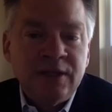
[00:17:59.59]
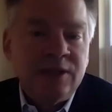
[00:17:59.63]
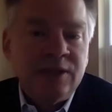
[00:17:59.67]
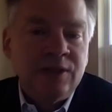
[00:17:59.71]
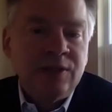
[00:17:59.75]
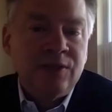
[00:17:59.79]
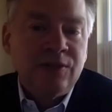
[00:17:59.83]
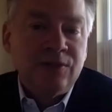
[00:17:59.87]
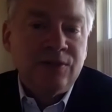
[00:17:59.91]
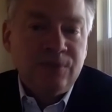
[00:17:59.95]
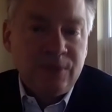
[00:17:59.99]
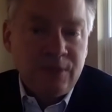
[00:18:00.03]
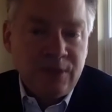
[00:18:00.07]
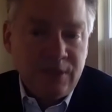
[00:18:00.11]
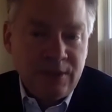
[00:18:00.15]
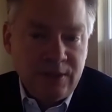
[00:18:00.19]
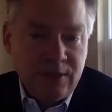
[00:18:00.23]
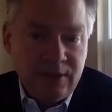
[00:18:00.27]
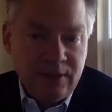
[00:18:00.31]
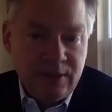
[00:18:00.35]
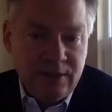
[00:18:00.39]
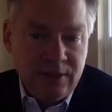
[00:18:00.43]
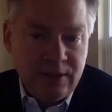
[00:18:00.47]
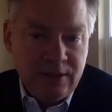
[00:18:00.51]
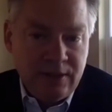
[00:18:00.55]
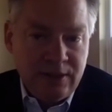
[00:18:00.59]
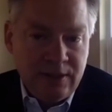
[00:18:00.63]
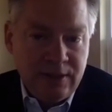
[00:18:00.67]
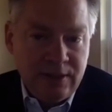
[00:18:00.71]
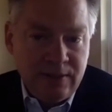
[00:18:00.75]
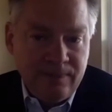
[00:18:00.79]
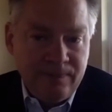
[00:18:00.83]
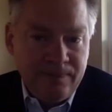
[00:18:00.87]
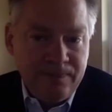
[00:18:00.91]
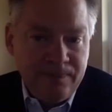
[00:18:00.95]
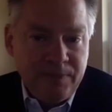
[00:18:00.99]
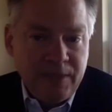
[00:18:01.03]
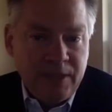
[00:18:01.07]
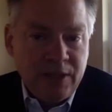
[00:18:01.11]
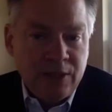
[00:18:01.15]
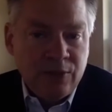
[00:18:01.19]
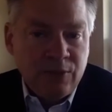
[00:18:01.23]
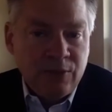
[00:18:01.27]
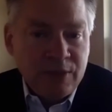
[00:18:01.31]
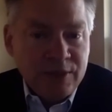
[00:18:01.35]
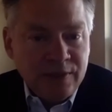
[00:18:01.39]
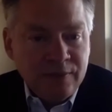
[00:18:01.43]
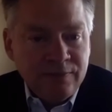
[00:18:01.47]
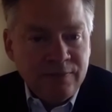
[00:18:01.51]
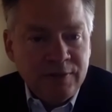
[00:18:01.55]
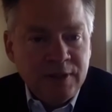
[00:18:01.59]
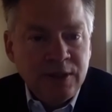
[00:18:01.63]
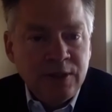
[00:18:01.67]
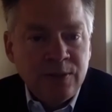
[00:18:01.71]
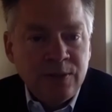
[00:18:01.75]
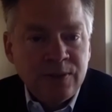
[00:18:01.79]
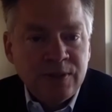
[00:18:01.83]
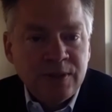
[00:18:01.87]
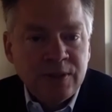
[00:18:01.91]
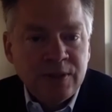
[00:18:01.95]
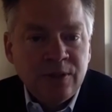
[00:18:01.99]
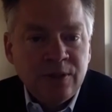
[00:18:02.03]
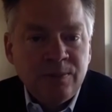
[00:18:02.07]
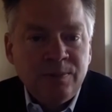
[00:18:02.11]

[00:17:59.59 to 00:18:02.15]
industry, aggressively using their